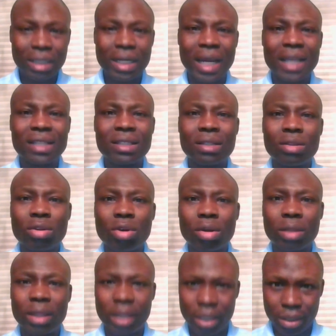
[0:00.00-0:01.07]
There is
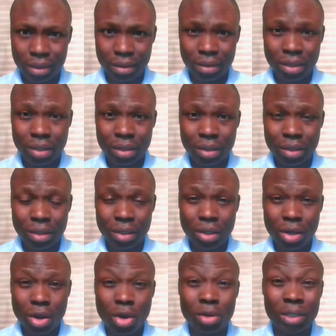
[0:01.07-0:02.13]
nothing
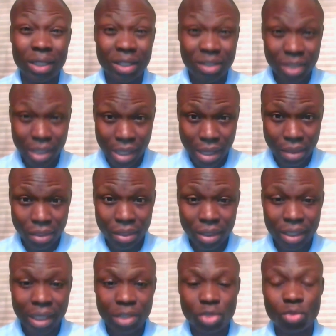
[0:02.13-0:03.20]
on this earth
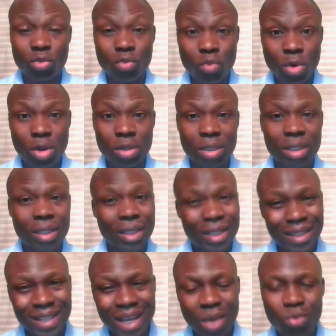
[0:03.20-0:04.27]
that you want
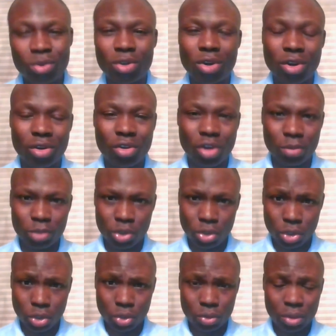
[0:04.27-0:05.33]
that will not come to
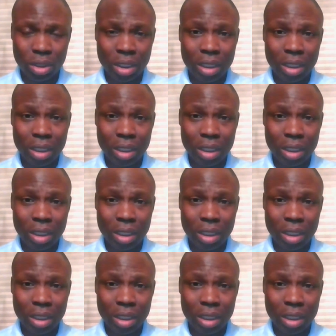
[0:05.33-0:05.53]
you.